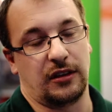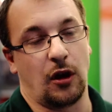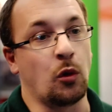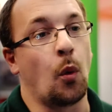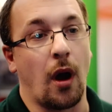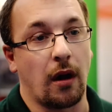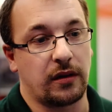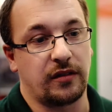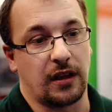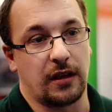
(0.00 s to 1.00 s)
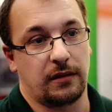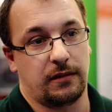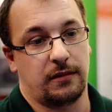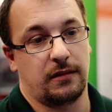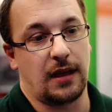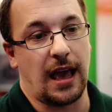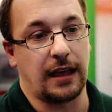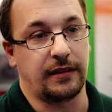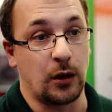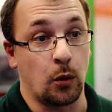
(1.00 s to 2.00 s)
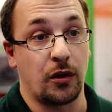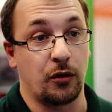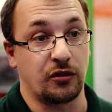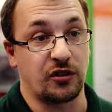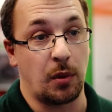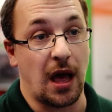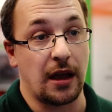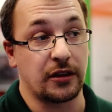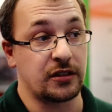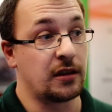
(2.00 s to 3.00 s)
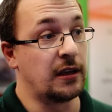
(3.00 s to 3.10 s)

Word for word: grunt work to uh, deal with those suppliers.